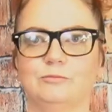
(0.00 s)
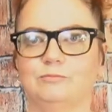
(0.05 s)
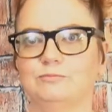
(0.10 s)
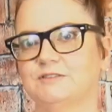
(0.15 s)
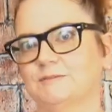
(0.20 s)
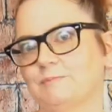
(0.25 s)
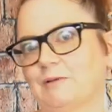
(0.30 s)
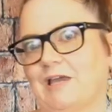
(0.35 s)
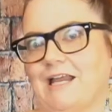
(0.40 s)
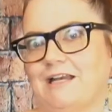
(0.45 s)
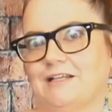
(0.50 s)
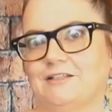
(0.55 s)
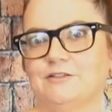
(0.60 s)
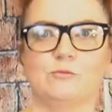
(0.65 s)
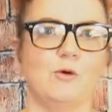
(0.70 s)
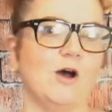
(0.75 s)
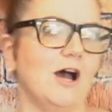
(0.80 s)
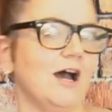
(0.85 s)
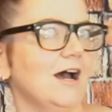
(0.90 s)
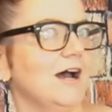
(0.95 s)
spaghetti
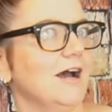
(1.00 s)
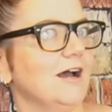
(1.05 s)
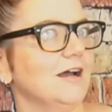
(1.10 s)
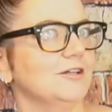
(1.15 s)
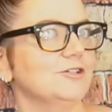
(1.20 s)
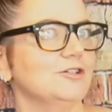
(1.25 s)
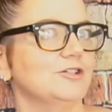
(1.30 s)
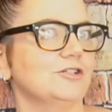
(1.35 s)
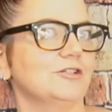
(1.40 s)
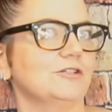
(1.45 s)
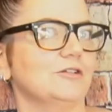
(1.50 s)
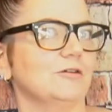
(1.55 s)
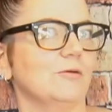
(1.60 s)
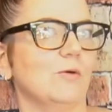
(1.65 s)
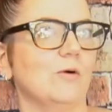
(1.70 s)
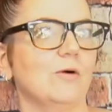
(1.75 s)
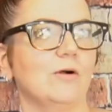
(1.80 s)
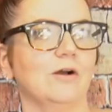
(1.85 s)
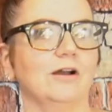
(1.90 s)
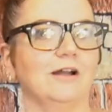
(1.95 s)
squash,
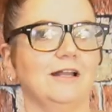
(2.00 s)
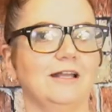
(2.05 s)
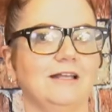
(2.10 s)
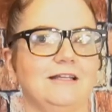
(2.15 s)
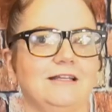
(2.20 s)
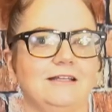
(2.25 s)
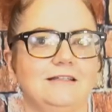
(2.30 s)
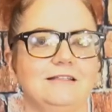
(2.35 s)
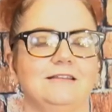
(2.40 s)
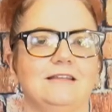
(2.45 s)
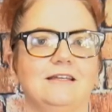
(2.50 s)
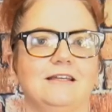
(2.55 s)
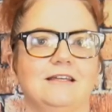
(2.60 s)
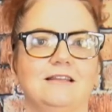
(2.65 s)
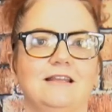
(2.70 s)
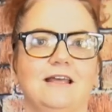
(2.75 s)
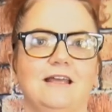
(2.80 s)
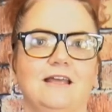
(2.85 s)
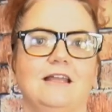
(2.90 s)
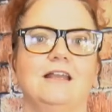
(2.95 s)
or anything
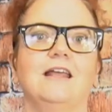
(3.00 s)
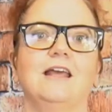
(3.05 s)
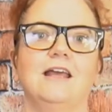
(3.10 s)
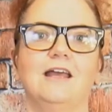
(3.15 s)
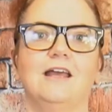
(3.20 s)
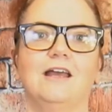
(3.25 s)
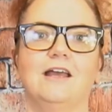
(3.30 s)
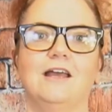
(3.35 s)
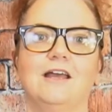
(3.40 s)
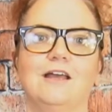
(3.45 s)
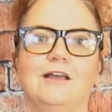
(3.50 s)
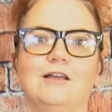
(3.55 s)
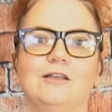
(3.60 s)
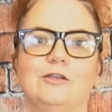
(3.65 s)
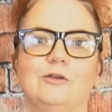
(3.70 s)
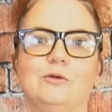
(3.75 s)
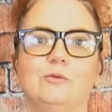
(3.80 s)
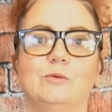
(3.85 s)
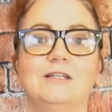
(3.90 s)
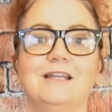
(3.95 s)
that
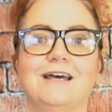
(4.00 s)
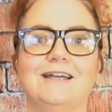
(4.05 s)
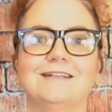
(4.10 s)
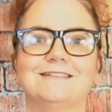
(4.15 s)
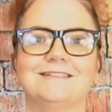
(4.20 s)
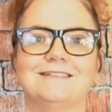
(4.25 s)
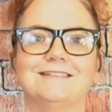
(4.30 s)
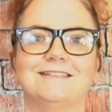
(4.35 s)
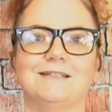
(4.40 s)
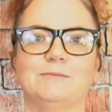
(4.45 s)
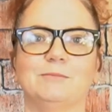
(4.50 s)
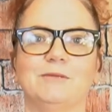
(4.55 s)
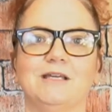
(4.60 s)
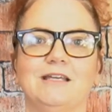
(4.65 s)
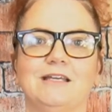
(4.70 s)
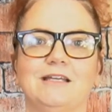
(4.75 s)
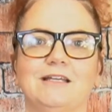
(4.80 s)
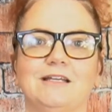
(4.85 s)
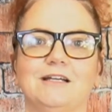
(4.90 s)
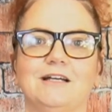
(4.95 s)
you would like to see
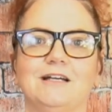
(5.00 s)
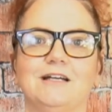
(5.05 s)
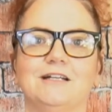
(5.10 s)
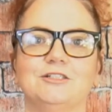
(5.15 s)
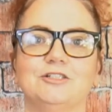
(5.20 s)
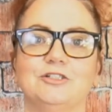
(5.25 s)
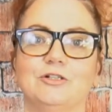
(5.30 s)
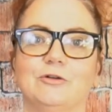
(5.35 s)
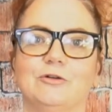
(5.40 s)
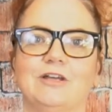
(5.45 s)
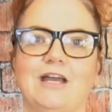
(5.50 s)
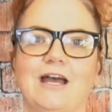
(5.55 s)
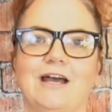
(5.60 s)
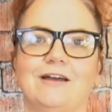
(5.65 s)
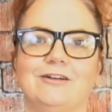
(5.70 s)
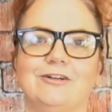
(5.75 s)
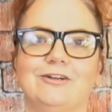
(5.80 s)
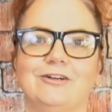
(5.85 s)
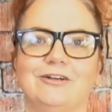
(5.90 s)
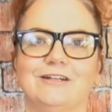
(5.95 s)
me show you how
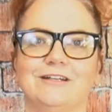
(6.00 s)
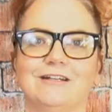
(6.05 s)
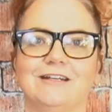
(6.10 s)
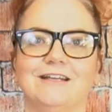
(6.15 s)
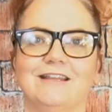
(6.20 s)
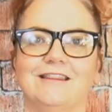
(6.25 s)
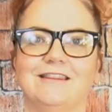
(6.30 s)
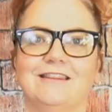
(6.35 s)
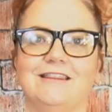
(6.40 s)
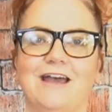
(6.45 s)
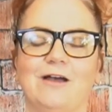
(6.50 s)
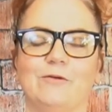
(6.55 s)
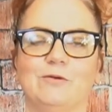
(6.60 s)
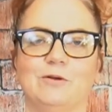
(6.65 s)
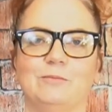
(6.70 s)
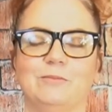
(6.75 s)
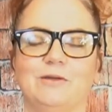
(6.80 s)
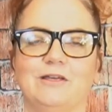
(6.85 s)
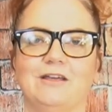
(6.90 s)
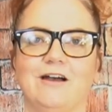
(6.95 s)
to cook. That
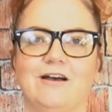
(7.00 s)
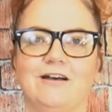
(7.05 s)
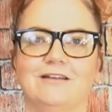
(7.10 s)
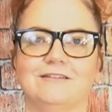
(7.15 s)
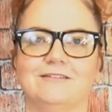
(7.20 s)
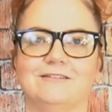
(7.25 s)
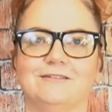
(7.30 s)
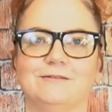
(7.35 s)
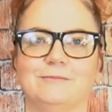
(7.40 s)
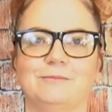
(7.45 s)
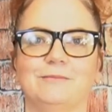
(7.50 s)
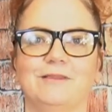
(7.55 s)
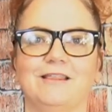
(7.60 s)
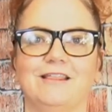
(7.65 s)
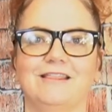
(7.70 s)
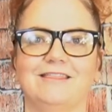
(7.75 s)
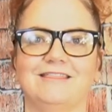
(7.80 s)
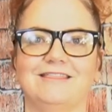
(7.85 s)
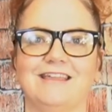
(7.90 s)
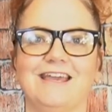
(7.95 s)
would be awesome.
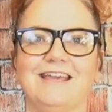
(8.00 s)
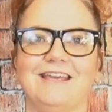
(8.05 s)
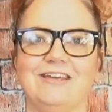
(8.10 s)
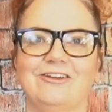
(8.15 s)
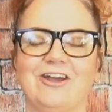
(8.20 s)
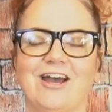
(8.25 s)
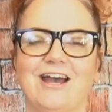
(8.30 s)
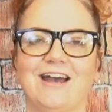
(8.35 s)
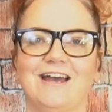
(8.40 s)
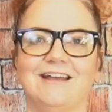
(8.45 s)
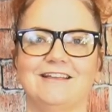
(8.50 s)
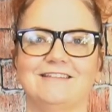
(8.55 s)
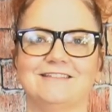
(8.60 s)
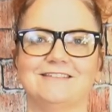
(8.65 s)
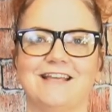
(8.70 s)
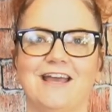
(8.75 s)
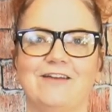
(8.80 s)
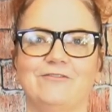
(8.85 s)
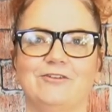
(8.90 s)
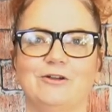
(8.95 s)
Thank you
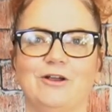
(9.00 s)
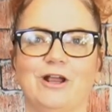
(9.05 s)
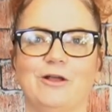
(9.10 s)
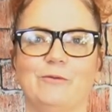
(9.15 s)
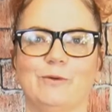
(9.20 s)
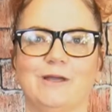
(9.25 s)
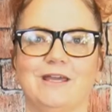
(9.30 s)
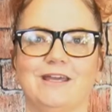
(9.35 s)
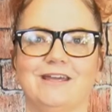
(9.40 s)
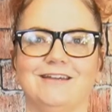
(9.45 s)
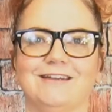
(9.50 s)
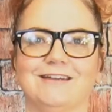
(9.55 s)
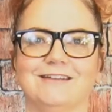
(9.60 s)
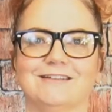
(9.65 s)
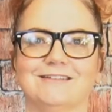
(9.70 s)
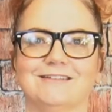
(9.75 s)
guys. Have a great week.